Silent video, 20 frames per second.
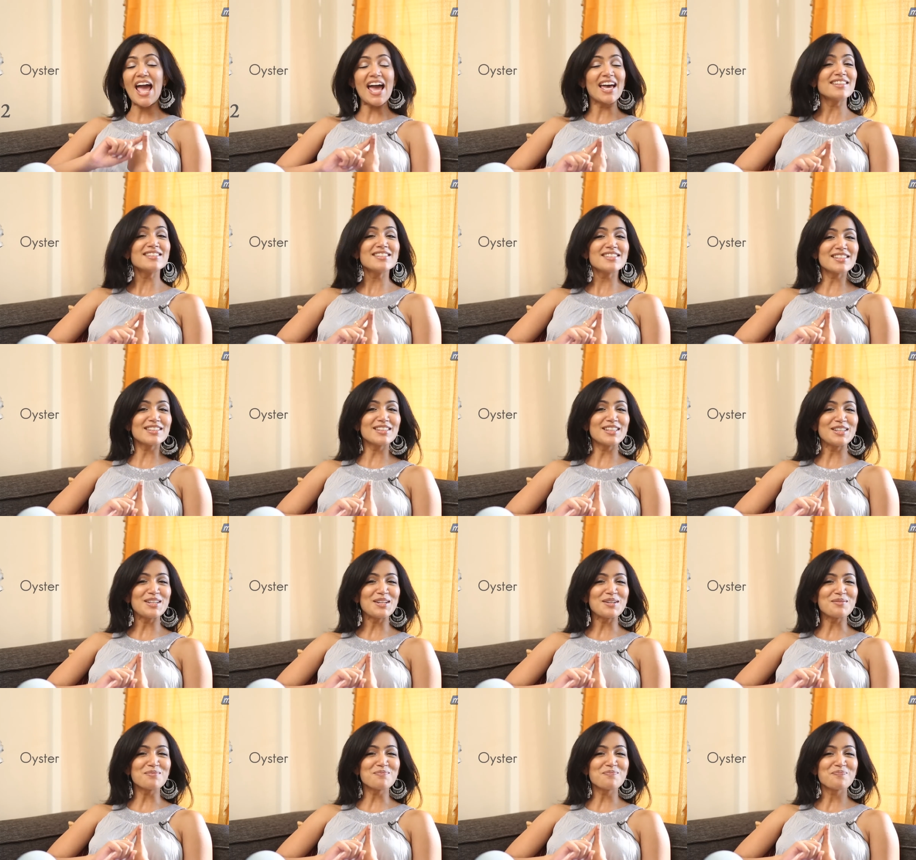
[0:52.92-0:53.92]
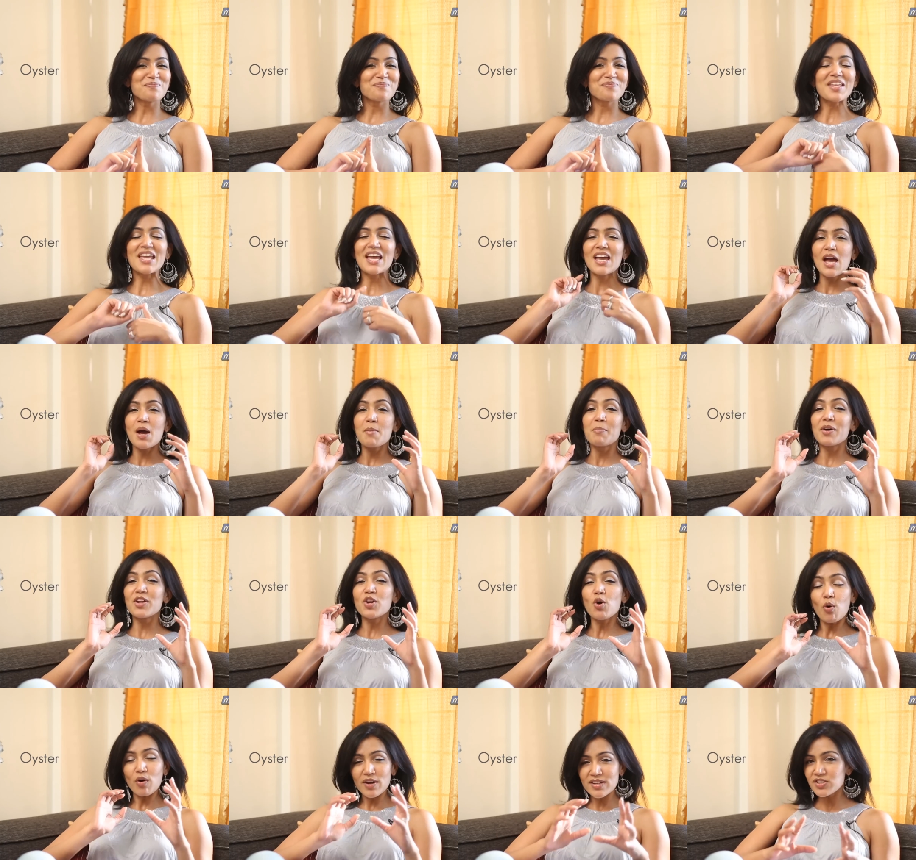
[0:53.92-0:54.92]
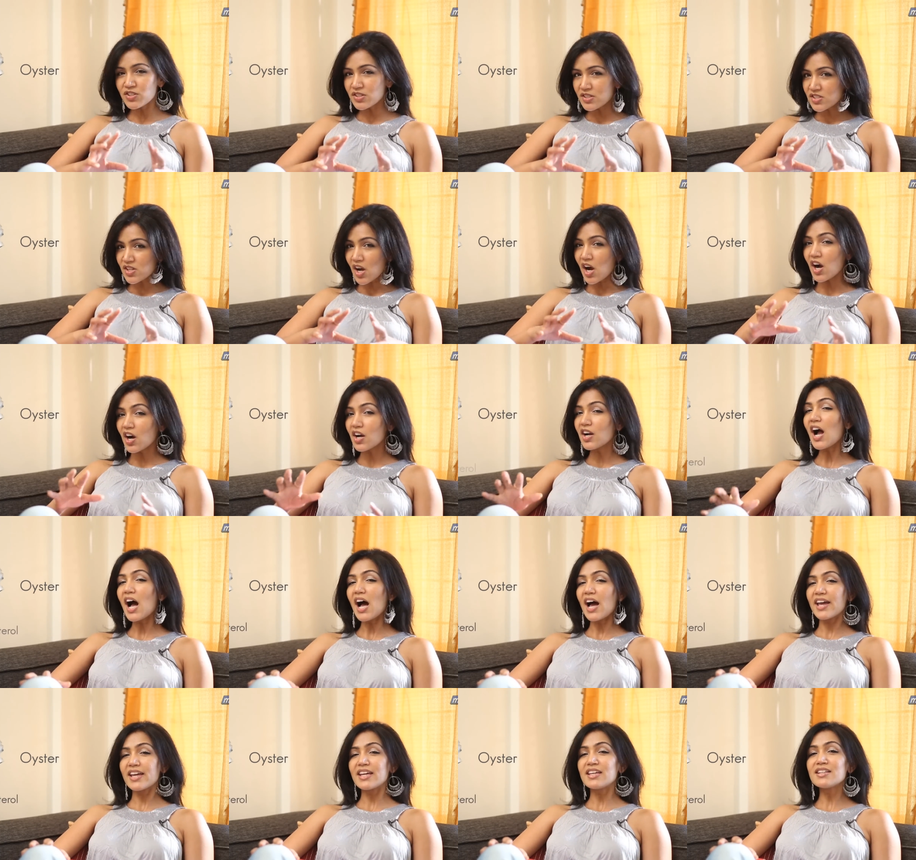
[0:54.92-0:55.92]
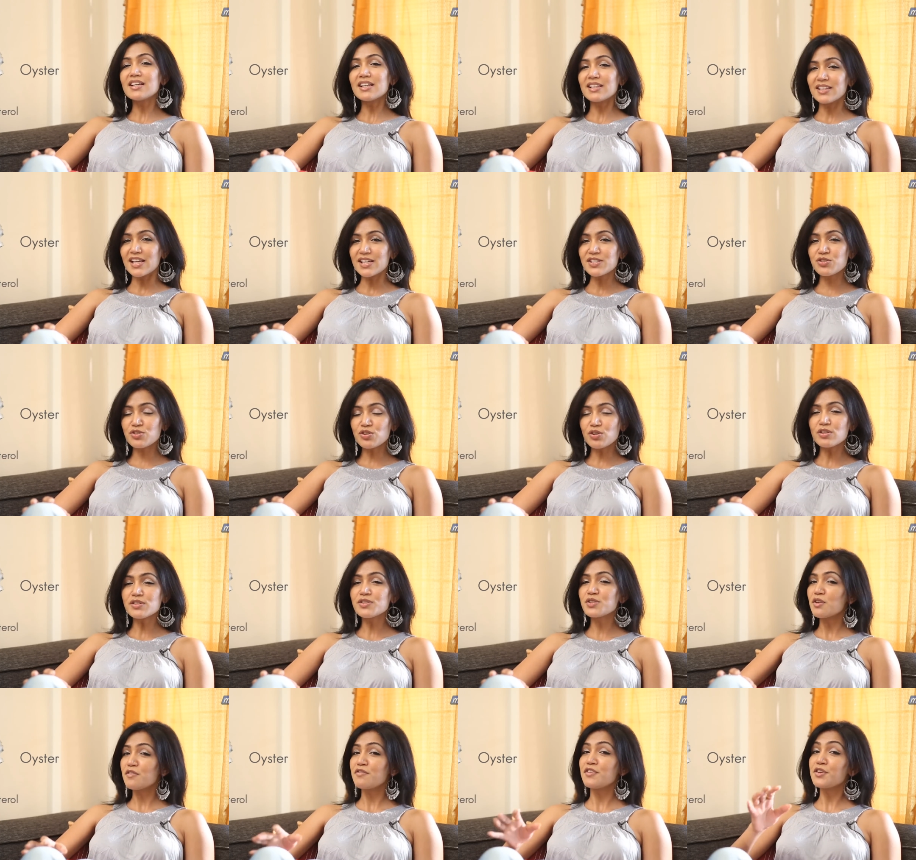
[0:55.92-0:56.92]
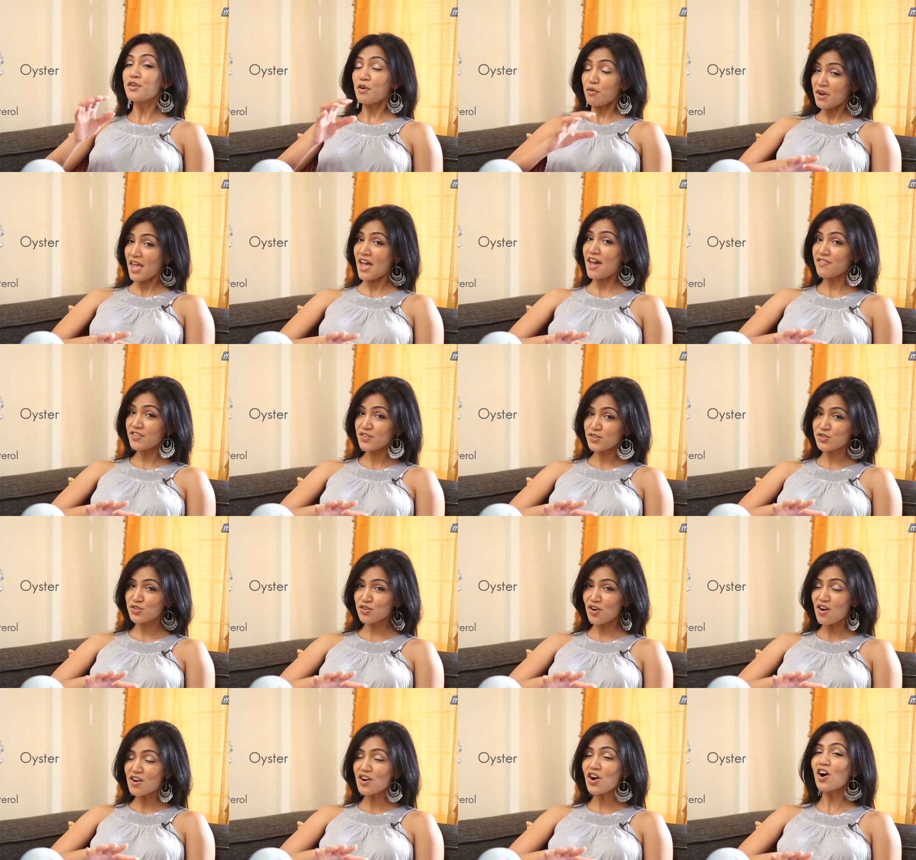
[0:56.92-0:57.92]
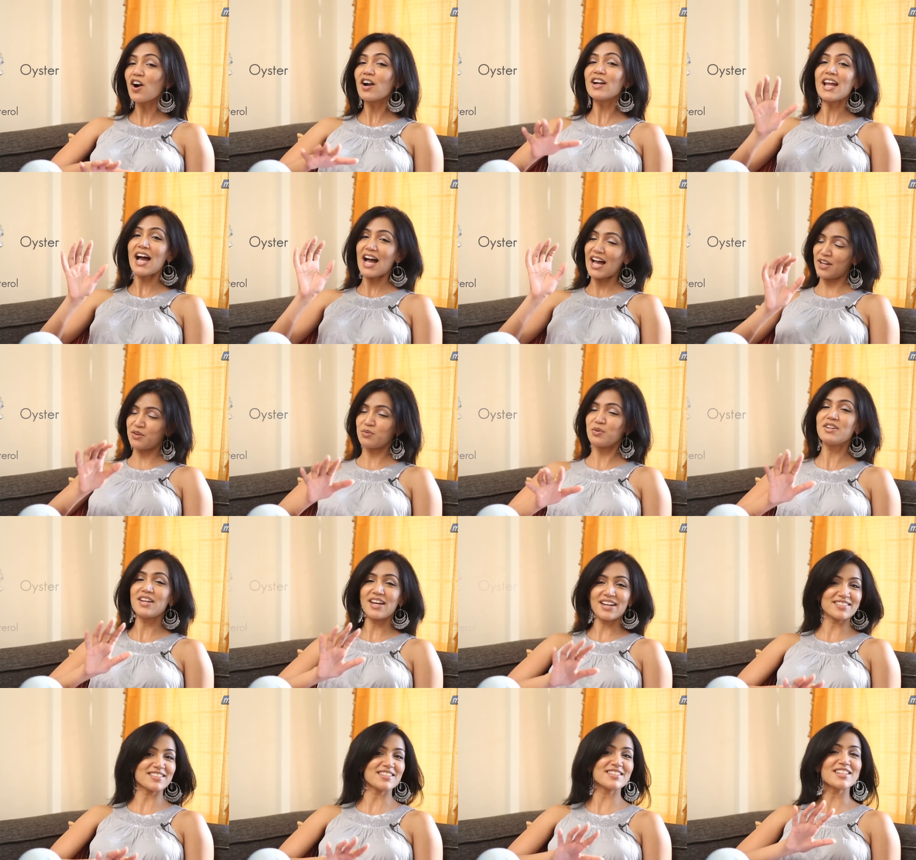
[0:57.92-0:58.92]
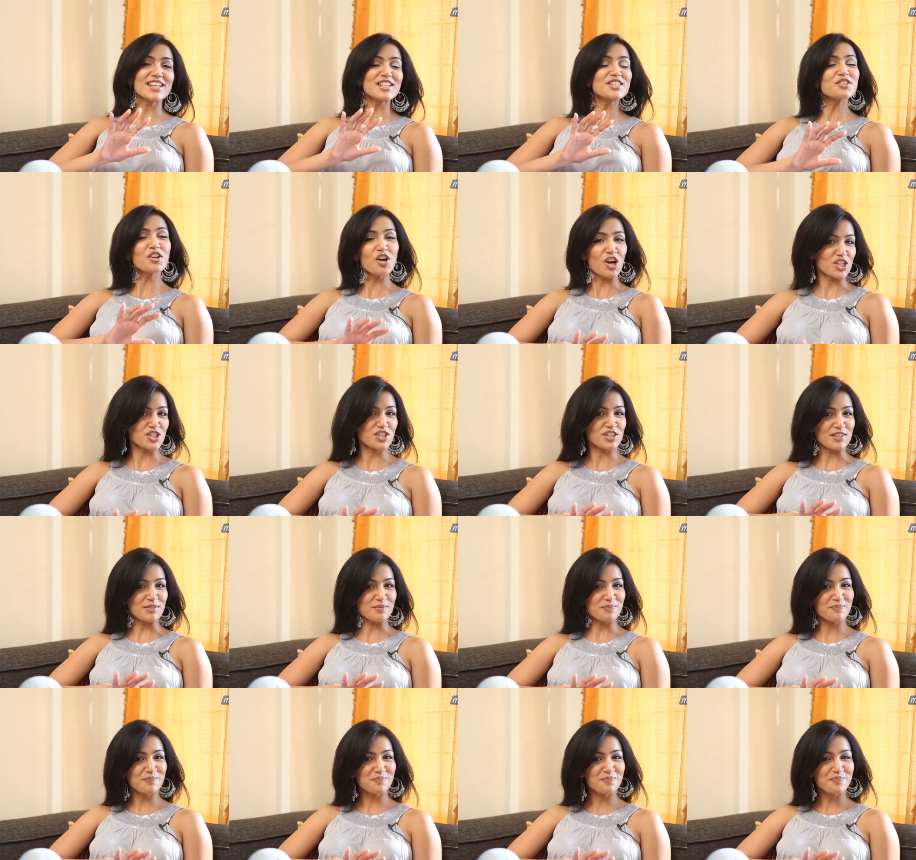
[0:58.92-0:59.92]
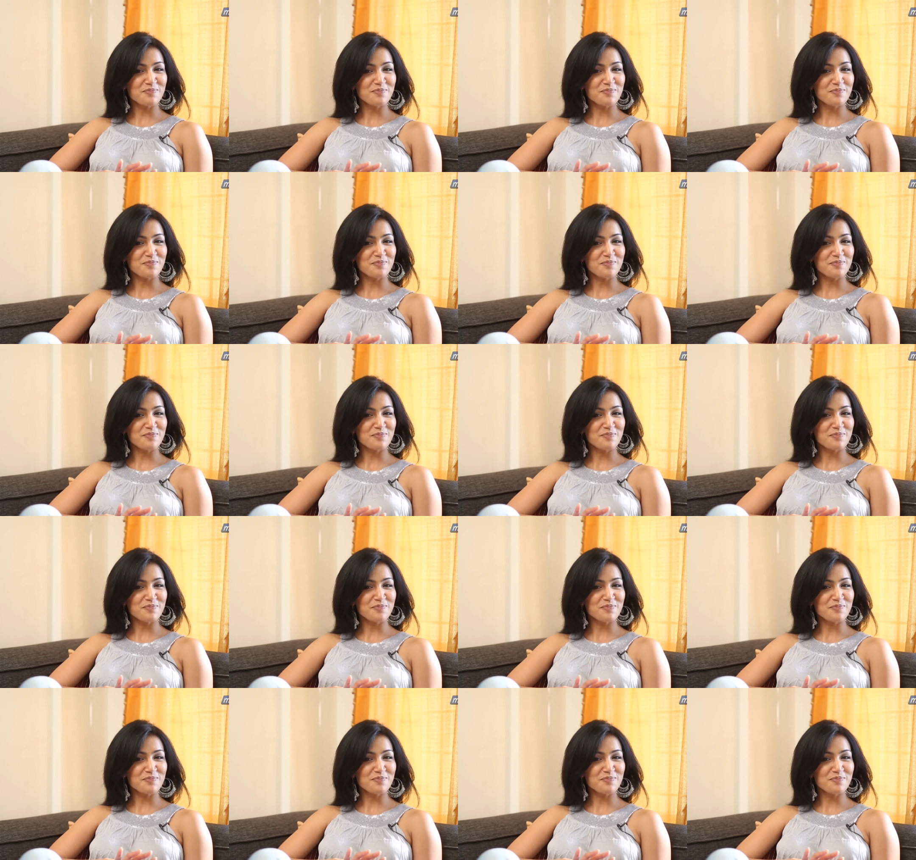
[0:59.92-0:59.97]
and selenium. But oysters are high in cholesterol, so if you don't have a strong heart, I would exercise caution.